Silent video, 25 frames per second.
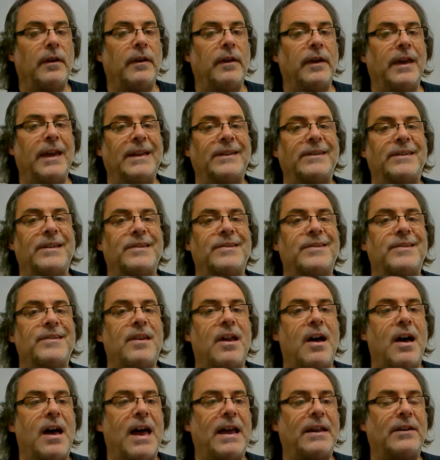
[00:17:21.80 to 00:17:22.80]
it does
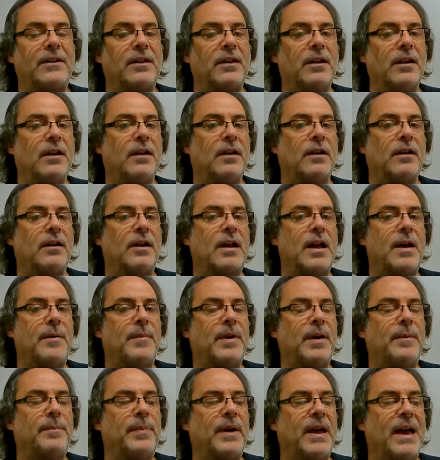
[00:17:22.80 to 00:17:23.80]
not come
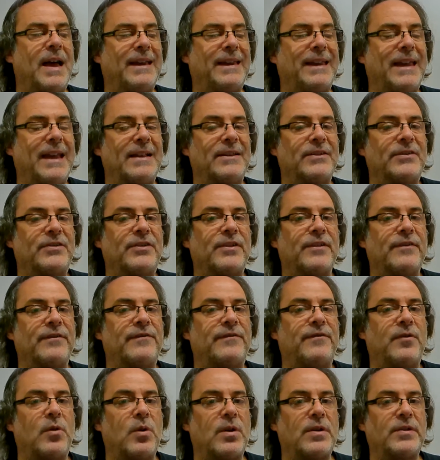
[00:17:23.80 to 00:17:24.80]
up against the
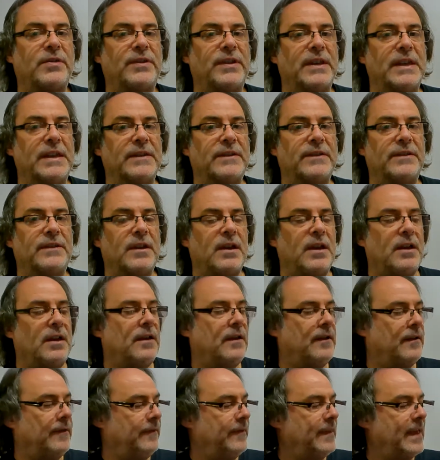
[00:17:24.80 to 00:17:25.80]
forces
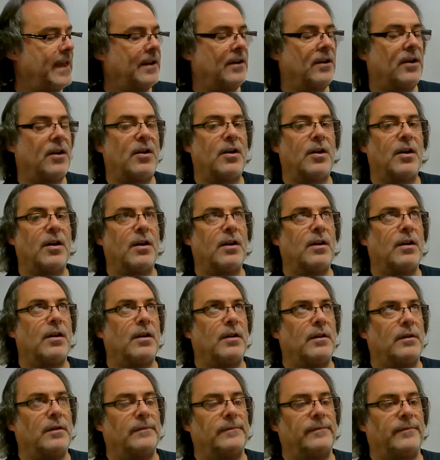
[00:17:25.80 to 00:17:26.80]
that are
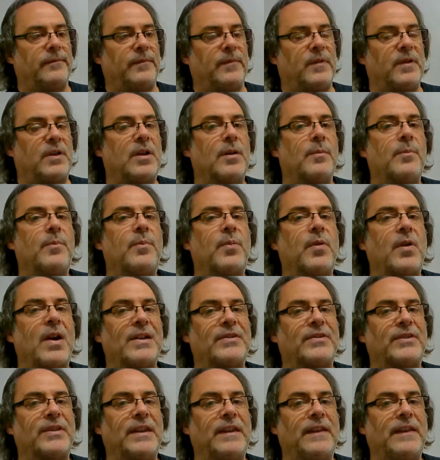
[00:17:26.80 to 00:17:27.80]

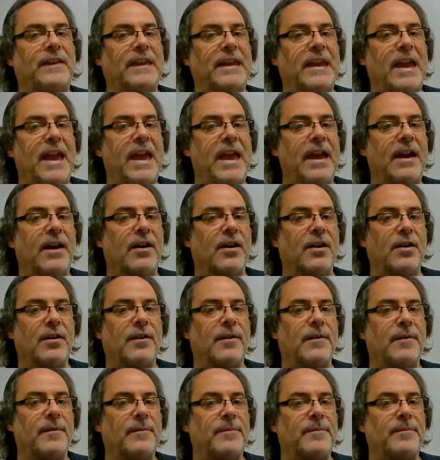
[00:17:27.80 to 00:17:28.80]
compressing the air.
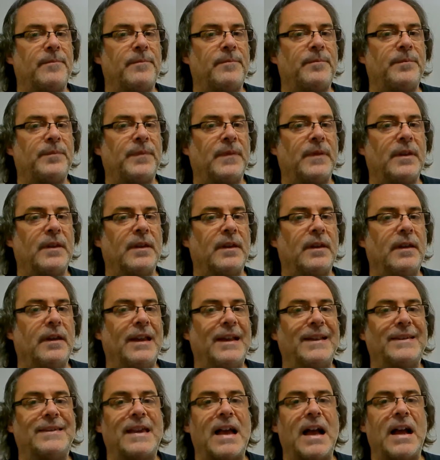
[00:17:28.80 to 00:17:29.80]

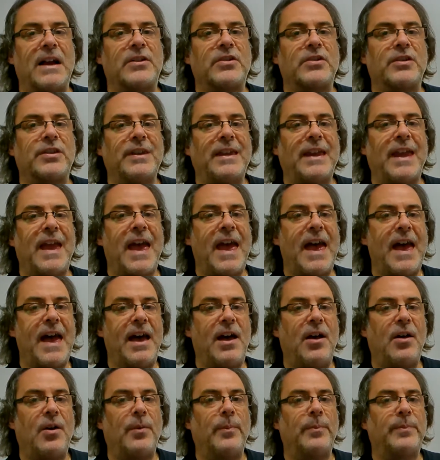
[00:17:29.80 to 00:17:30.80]
It's actually
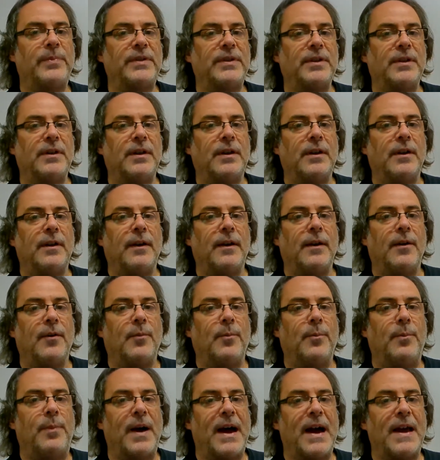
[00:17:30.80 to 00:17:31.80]
helped
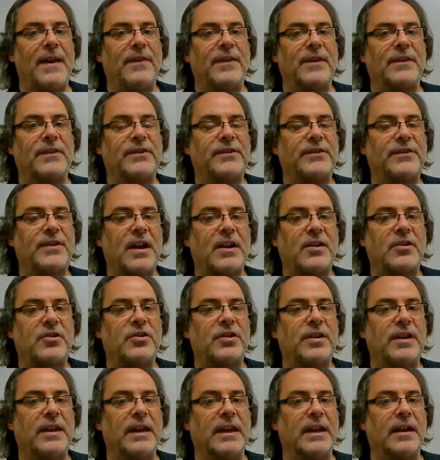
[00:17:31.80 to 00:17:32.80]
by the
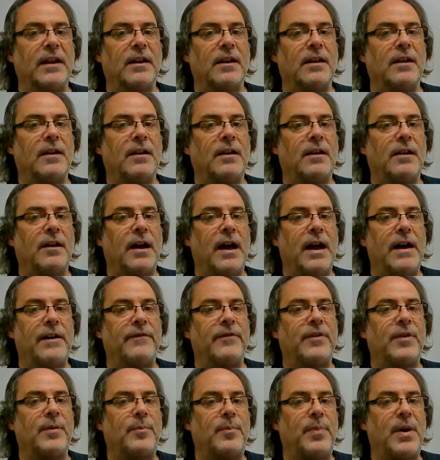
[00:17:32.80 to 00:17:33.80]
suctioning of
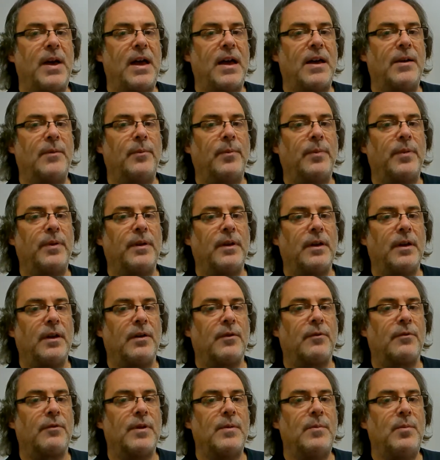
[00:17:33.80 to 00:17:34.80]
the pump
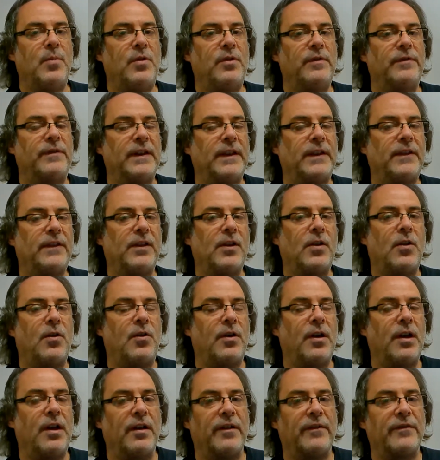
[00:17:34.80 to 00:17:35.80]
removing the
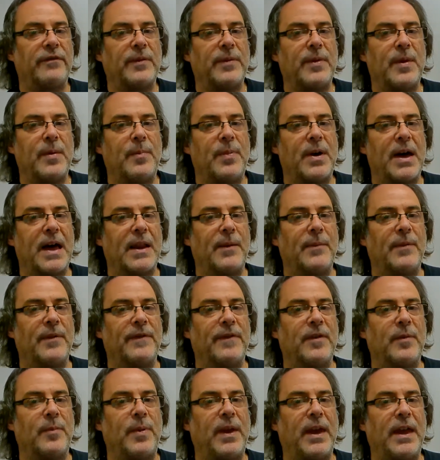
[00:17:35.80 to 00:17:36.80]
oil from the bottom of
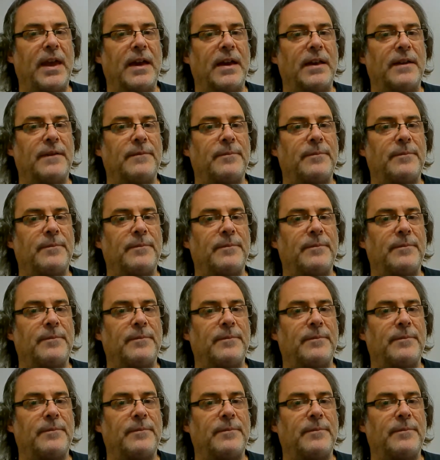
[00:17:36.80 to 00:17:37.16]
the pan.